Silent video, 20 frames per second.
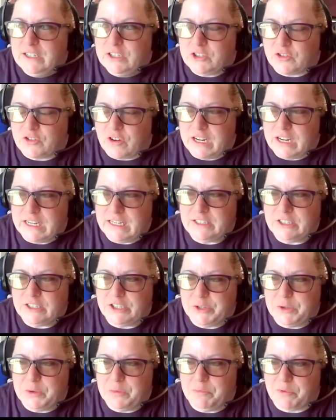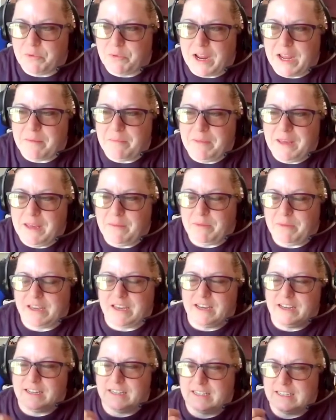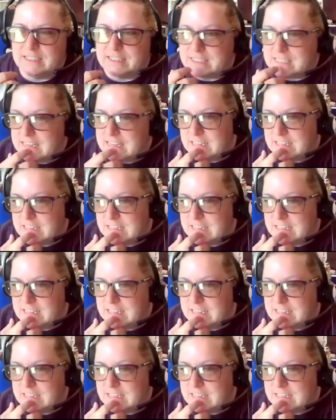trying to break me because